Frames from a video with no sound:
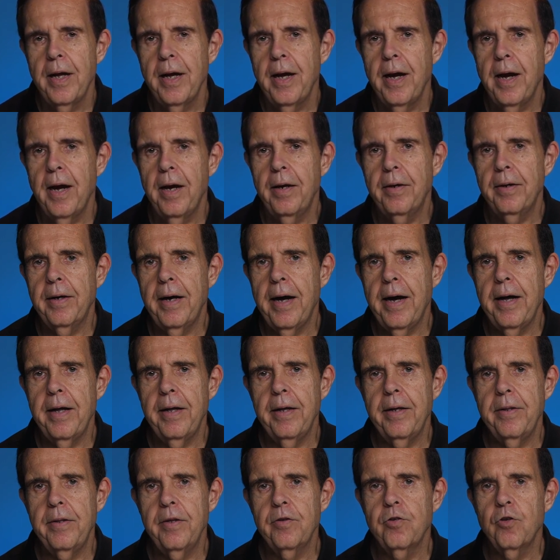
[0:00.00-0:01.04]

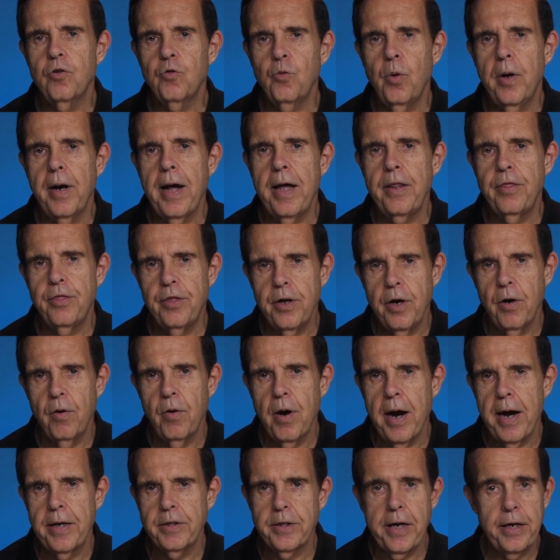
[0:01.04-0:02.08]
This is what I
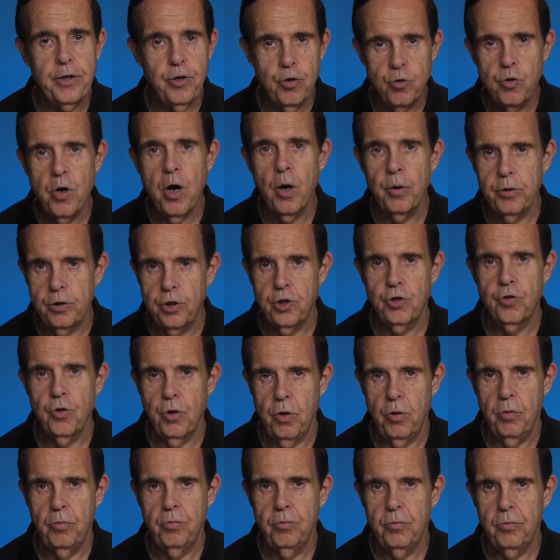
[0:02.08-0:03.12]
theorize. I do know it's
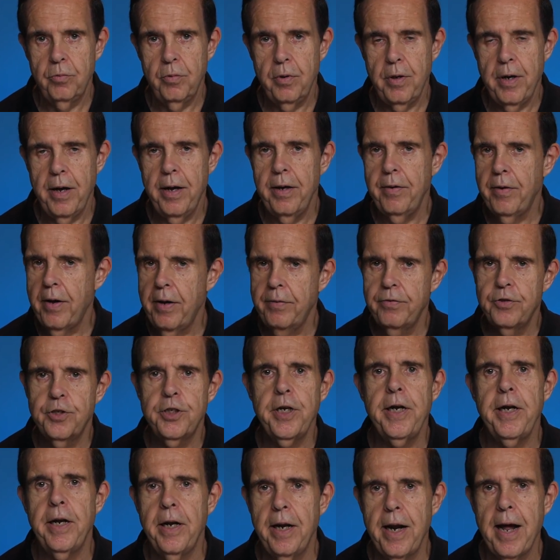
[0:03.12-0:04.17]
true. I've
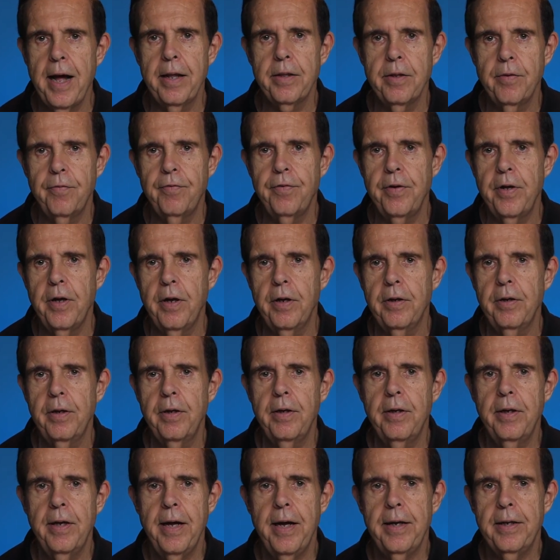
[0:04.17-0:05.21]
seen it out in the field.
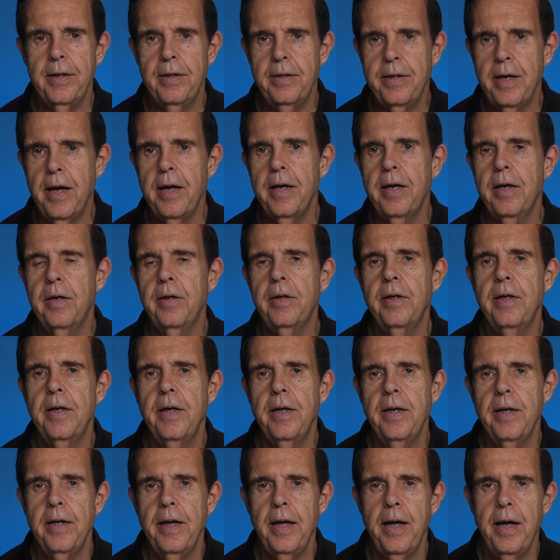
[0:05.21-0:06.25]
I can tell you
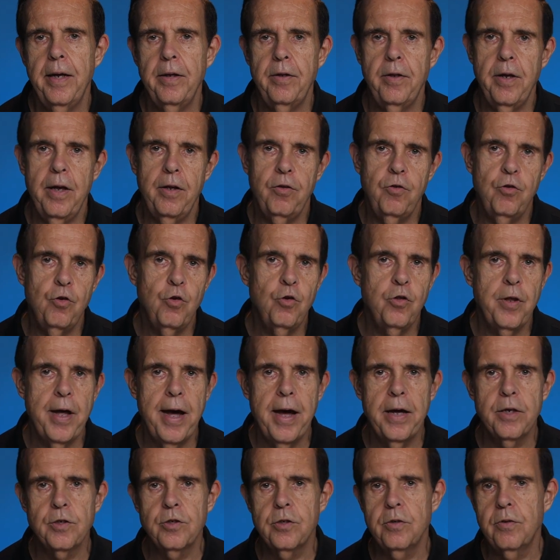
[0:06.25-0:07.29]
at
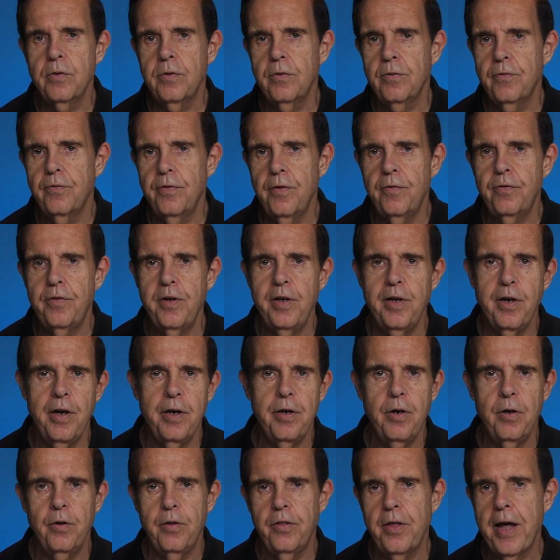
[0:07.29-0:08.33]
2,000,
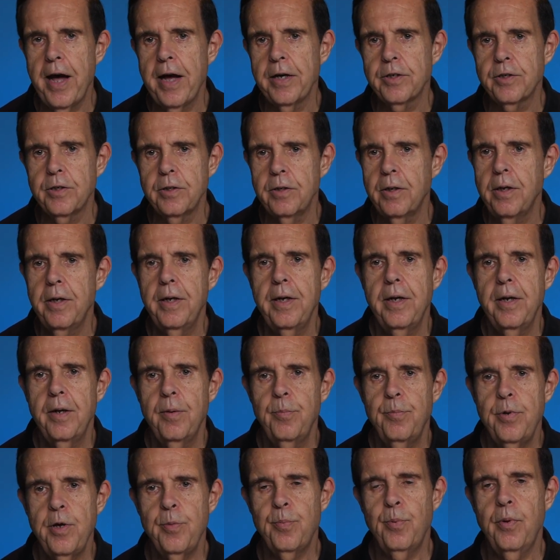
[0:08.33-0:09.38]
1,500, 1,000,
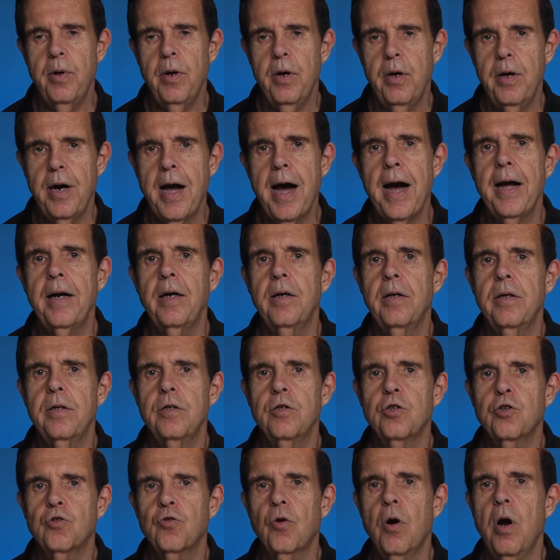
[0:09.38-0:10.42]
people are not
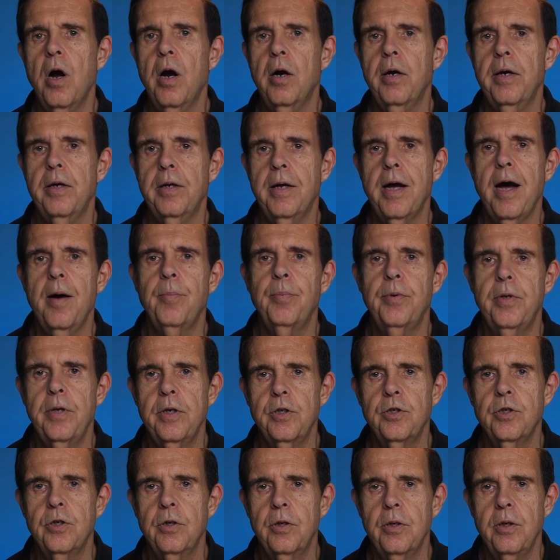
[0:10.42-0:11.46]
as strong in
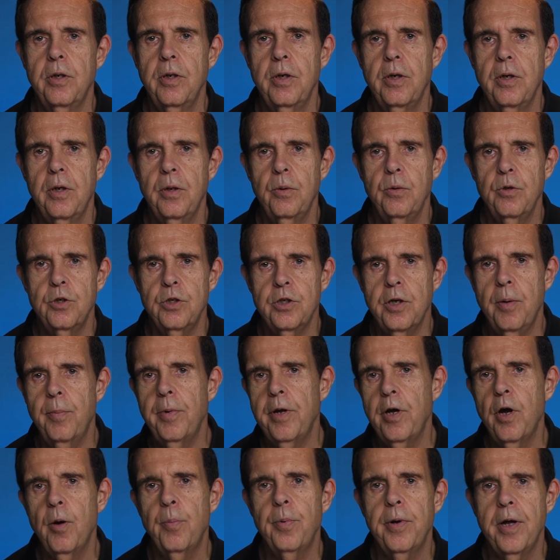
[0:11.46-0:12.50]
competition with
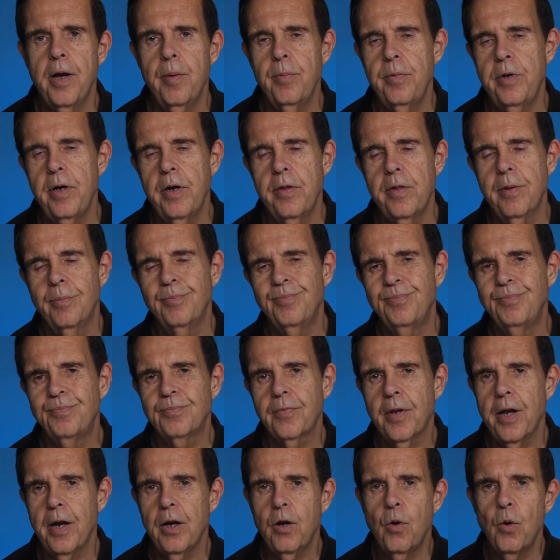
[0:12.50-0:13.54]
somebody opening up near them.
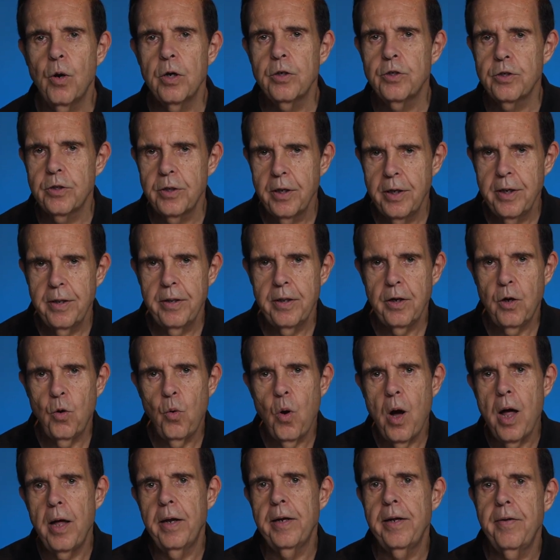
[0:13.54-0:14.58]
And of course, the
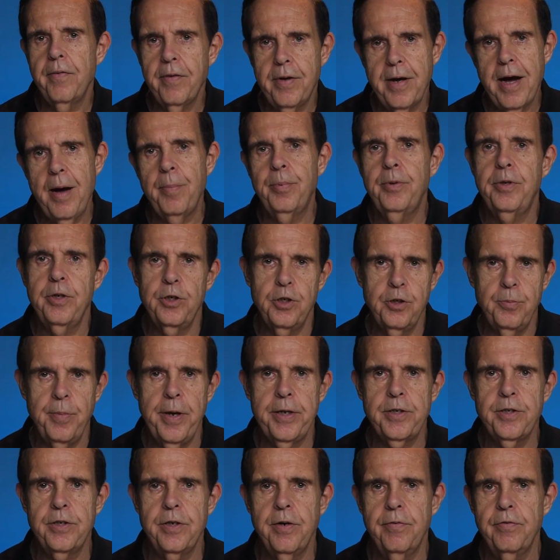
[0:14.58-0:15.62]
quality of the competition
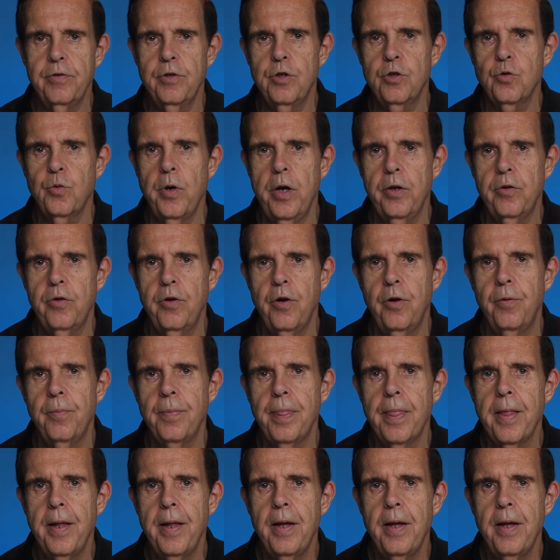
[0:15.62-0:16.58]
makes a difference as well too.